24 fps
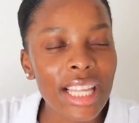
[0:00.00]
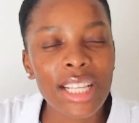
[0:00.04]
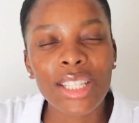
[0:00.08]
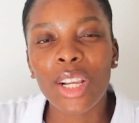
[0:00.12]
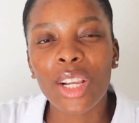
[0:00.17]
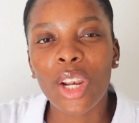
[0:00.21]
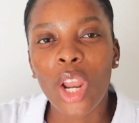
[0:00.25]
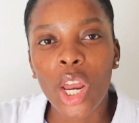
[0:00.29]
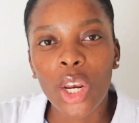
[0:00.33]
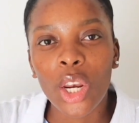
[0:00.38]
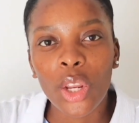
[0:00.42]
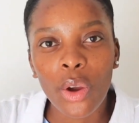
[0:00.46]
there's a
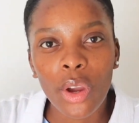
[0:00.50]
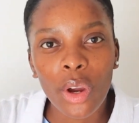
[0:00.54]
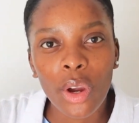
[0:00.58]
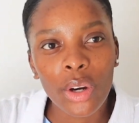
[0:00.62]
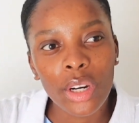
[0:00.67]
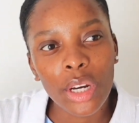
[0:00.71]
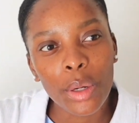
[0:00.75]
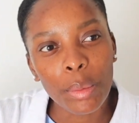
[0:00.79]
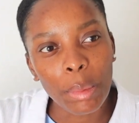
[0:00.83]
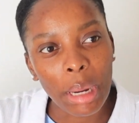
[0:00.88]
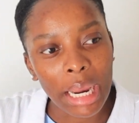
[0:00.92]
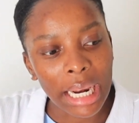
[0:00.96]
lot going
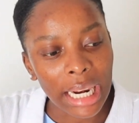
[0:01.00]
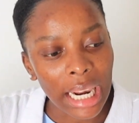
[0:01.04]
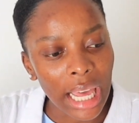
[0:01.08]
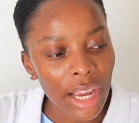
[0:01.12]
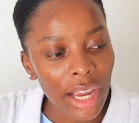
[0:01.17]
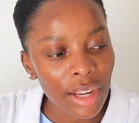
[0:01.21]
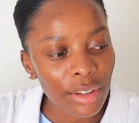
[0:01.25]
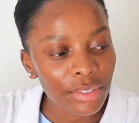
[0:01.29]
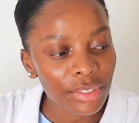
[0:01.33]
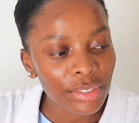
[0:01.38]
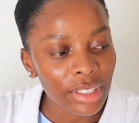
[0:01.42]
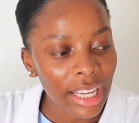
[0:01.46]
on in my
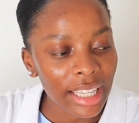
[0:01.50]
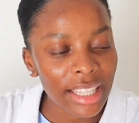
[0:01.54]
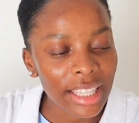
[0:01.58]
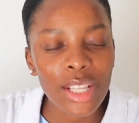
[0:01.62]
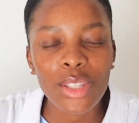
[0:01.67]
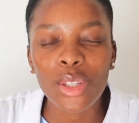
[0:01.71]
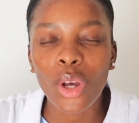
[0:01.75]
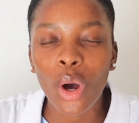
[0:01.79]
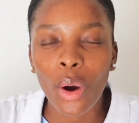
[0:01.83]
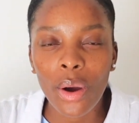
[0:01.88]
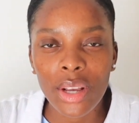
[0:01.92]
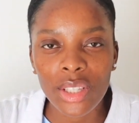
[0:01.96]
life. Like,
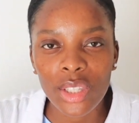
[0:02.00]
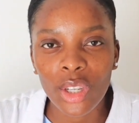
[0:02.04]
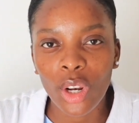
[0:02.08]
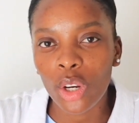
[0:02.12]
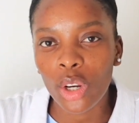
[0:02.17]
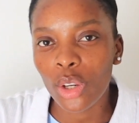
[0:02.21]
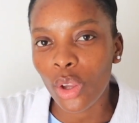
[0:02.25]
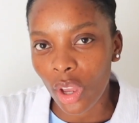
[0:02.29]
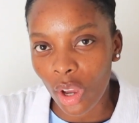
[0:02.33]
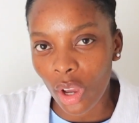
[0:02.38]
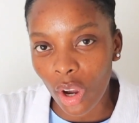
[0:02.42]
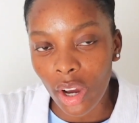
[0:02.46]
there's always a
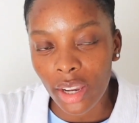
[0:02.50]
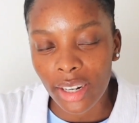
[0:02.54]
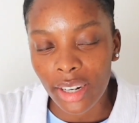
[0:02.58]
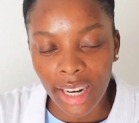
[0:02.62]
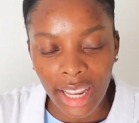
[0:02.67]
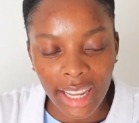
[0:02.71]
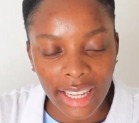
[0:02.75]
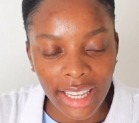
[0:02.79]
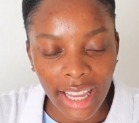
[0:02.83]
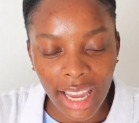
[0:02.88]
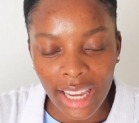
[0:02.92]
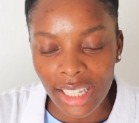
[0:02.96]
lot going on.
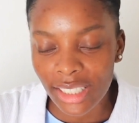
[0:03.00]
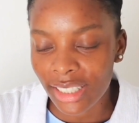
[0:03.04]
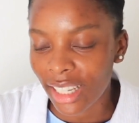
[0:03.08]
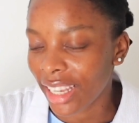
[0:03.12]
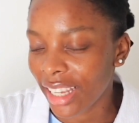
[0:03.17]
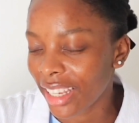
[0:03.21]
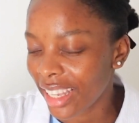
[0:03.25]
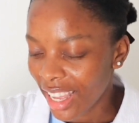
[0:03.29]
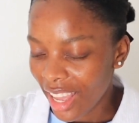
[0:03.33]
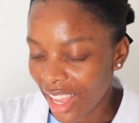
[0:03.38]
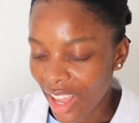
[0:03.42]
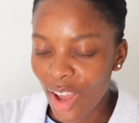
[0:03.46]
Like, guys,
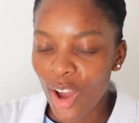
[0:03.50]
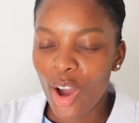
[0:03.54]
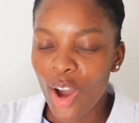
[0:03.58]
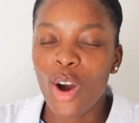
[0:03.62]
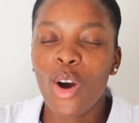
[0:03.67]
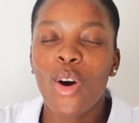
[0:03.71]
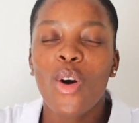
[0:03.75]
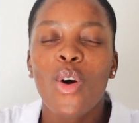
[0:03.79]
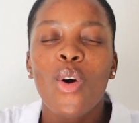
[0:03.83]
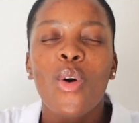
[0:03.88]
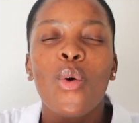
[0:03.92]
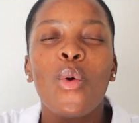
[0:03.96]
like,
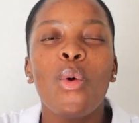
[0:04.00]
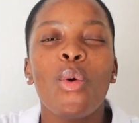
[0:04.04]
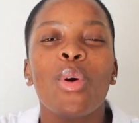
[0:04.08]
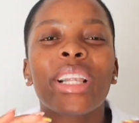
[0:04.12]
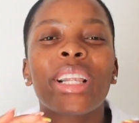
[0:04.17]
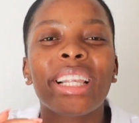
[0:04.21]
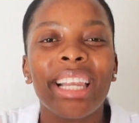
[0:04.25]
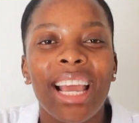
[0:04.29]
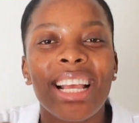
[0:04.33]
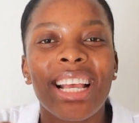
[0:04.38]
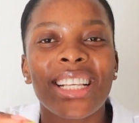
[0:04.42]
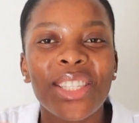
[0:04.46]

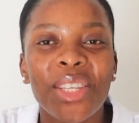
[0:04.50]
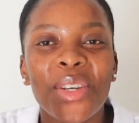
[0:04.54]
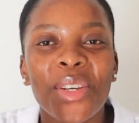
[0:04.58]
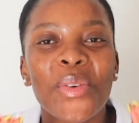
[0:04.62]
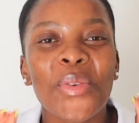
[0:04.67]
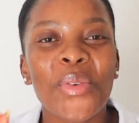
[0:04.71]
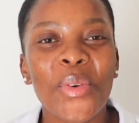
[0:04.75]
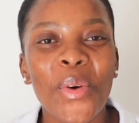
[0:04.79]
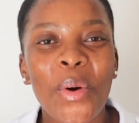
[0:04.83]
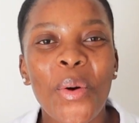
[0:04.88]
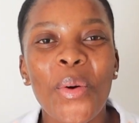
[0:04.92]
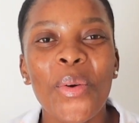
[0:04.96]

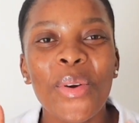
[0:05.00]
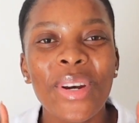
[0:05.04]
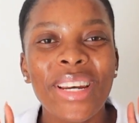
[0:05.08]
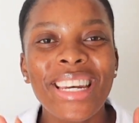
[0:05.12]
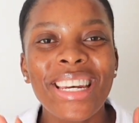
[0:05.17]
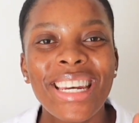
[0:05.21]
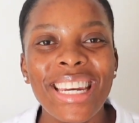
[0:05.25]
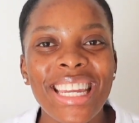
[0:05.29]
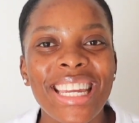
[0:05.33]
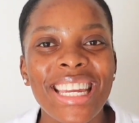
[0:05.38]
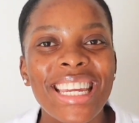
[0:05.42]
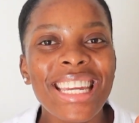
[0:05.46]
kuhlezi
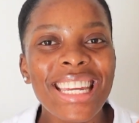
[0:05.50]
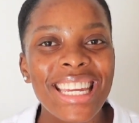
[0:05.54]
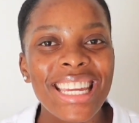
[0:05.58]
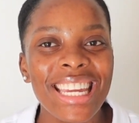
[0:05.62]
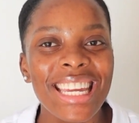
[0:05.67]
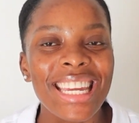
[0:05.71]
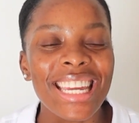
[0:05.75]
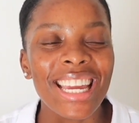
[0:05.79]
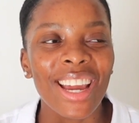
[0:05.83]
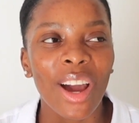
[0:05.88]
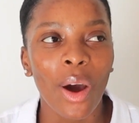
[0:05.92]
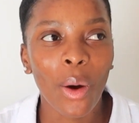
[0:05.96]

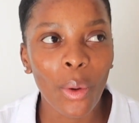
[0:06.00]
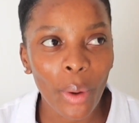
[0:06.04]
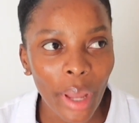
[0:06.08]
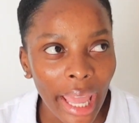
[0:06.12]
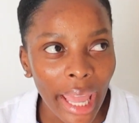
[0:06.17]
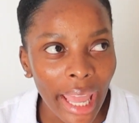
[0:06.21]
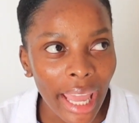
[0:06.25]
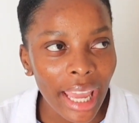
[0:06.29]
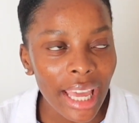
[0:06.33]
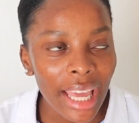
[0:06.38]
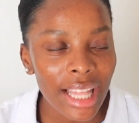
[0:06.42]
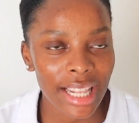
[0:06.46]
kunini.
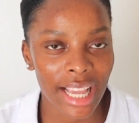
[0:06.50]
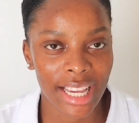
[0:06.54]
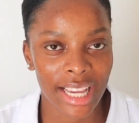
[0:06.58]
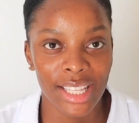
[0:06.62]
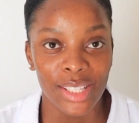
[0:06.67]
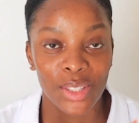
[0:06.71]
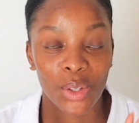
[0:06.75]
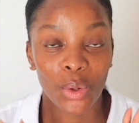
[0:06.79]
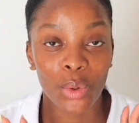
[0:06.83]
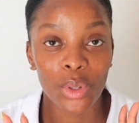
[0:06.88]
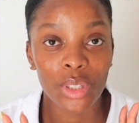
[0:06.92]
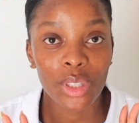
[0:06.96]
Okay? Like,
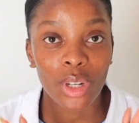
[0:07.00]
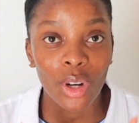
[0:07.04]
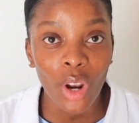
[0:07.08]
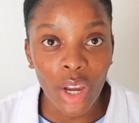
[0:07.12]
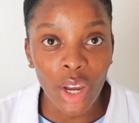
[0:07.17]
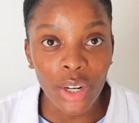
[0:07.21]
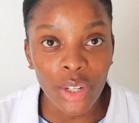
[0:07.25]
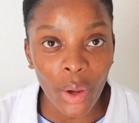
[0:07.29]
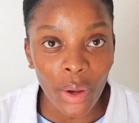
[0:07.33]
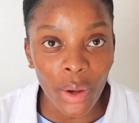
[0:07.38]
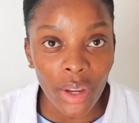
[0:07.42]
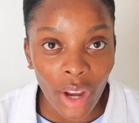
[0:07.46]
there's always a
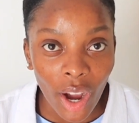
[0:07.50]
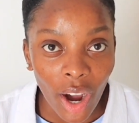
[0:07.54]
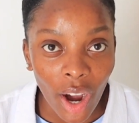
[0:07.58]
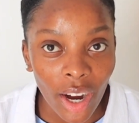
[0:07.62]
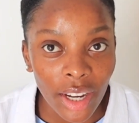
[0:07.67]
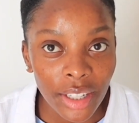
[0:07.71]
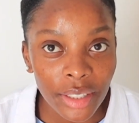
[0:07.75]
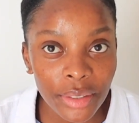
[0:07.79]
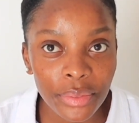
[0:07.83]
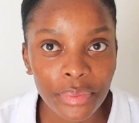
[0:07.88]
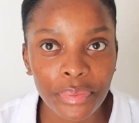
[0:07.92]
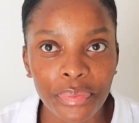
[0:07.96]
lot going
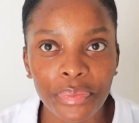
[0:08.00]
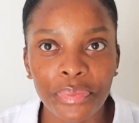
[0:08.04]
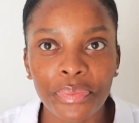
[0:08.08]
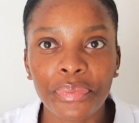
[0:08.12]
on.